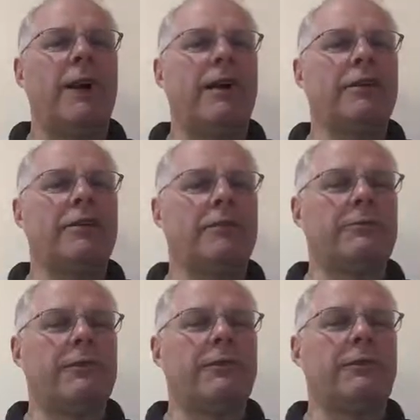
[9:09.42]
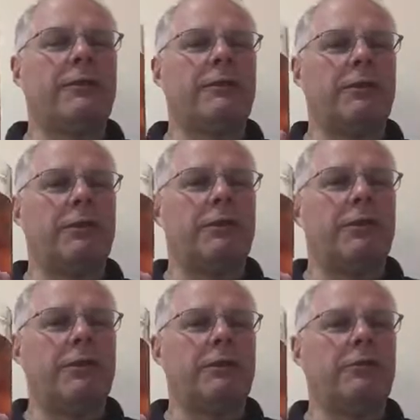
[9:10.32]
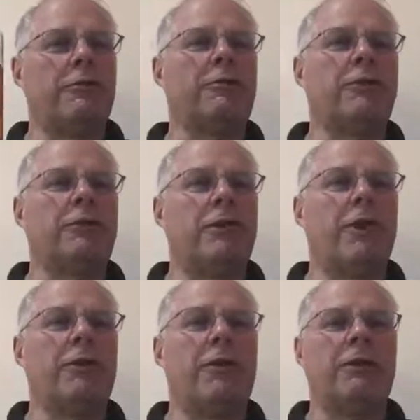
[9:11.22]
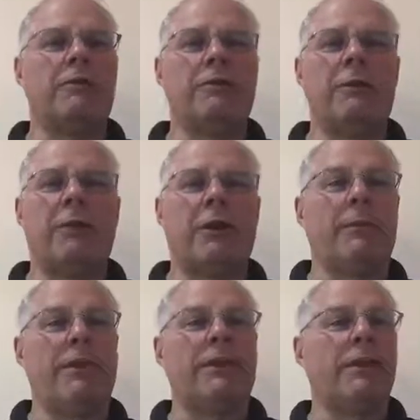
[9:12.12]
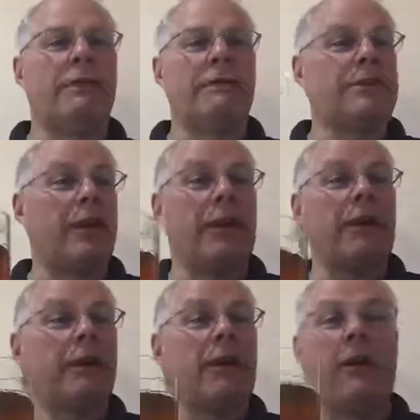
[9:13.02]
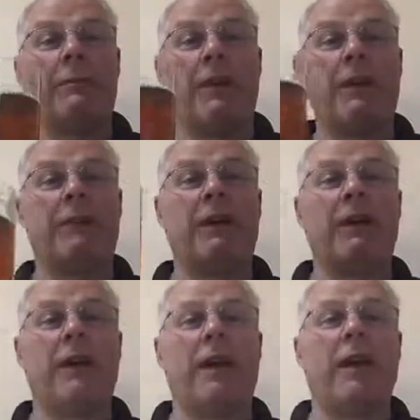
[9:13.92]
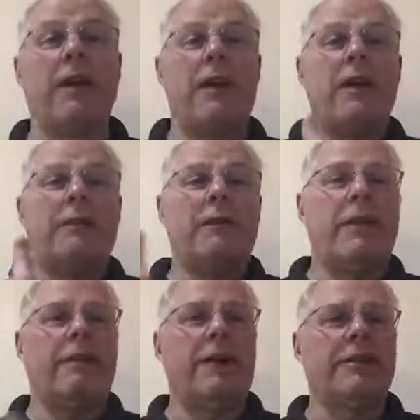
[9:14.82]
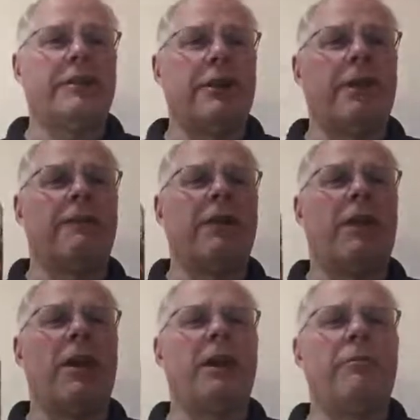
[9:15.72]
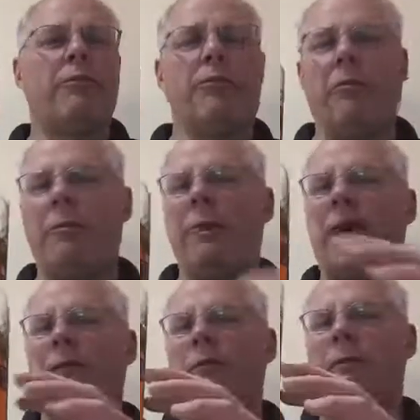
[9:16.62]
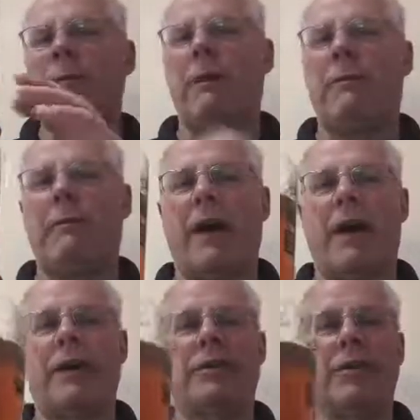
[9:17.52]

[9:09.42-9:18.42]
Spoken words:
Sometimes if you see it with a normal time, like normally a polypin, you leave it settle overnight and be lovely and clear. If you leave that settle overnight, it probably have a bit more of a haze,